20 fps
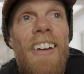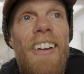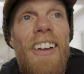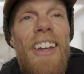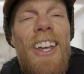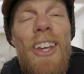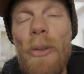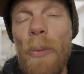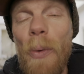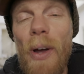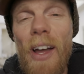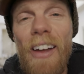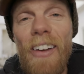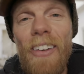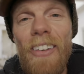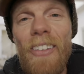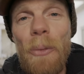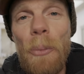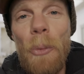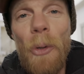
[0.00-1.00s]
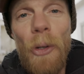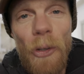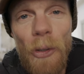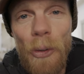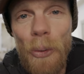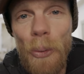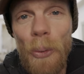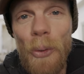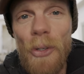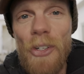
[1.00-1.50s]
either way, really
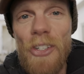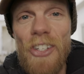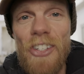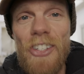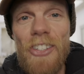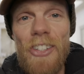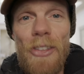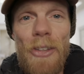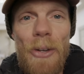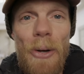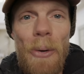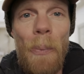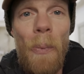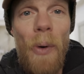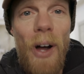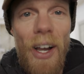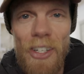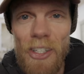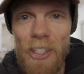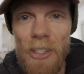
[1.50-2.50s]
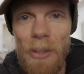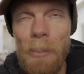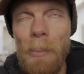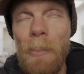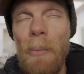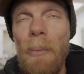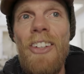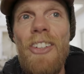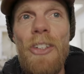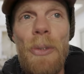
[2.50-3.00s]
cool to just sit there and watch
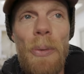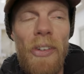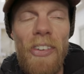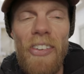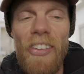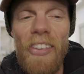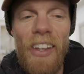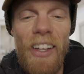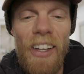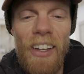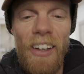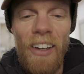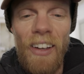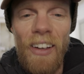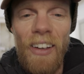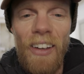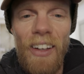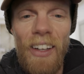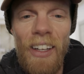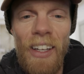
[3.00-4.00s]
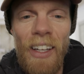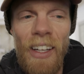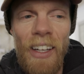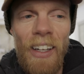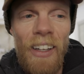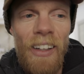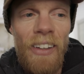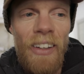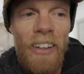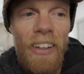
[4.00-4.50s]
him do his thing.
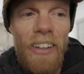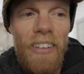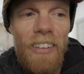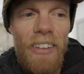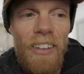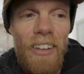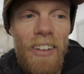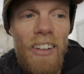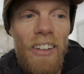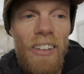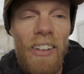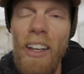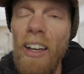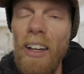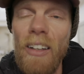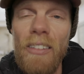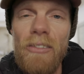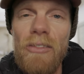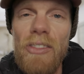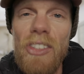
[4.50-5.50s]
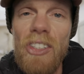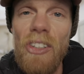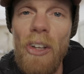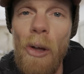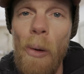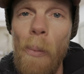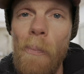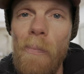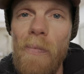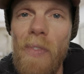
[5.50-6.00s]
And yeah,
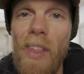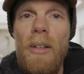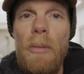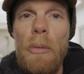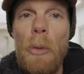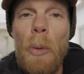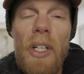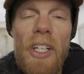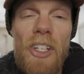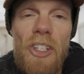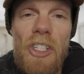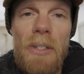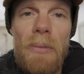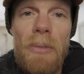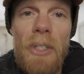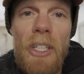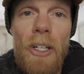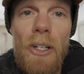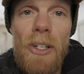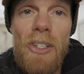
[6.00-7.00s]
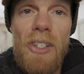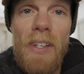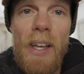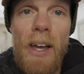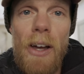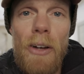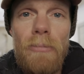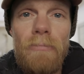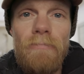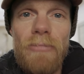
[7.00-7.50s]
so we're gonna shift gears now,